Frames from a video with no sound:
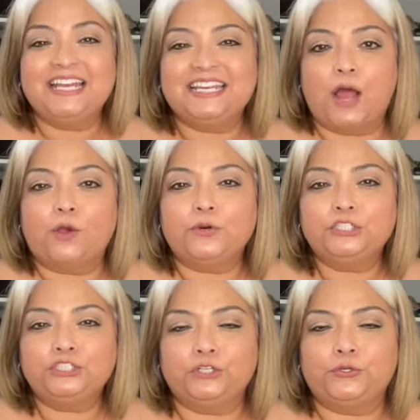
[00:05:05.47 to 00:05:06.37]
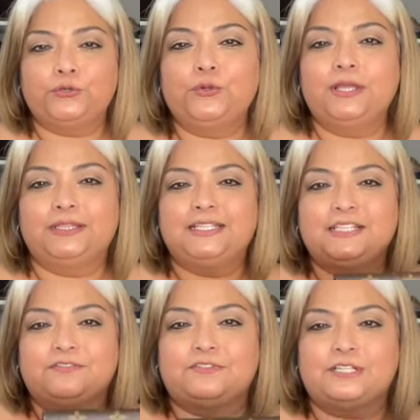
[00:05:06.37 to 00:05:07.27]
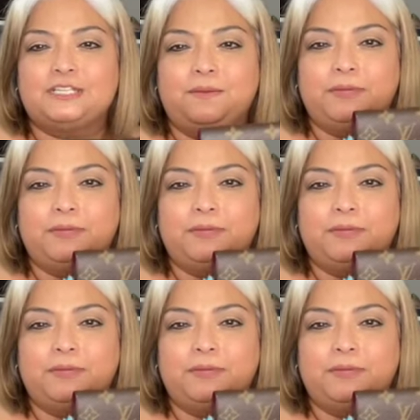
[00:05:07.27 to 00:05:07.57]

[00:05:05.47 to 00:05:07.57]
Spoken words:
Now I want to show you the difference